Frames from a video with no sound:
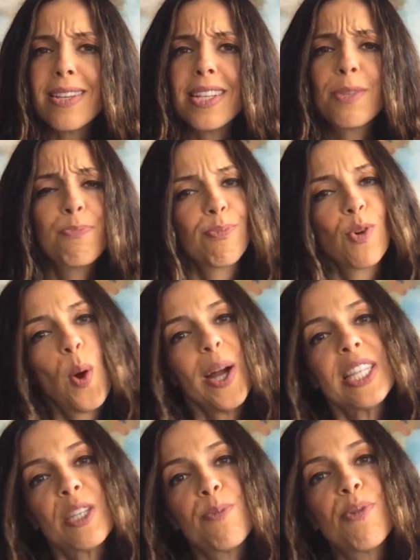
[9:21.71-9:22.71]
it's
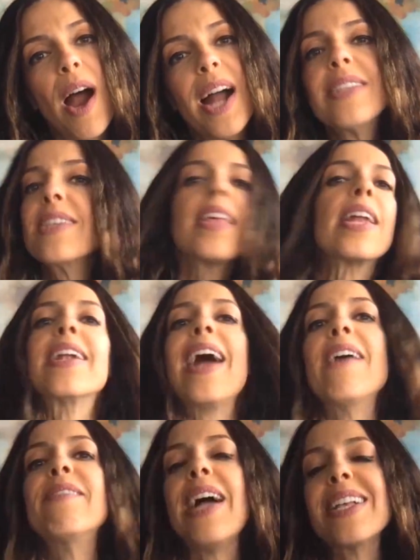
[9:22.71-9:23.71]
quite surprising that
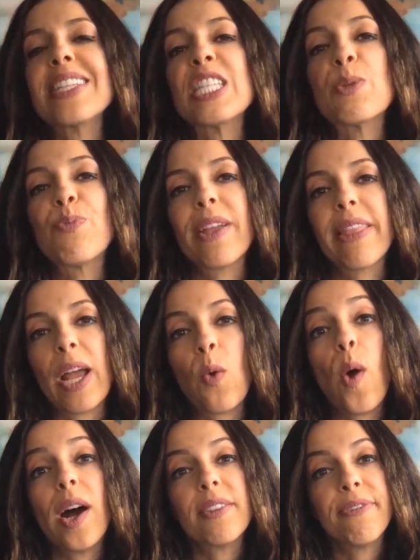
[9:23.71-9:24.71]
it hasn't spread
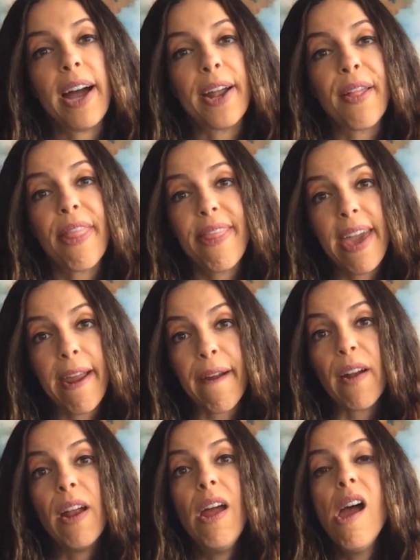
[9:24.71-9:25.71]
like wildfire
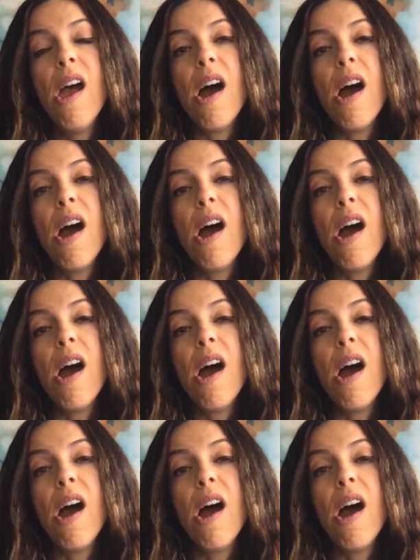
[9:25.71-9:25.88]
there.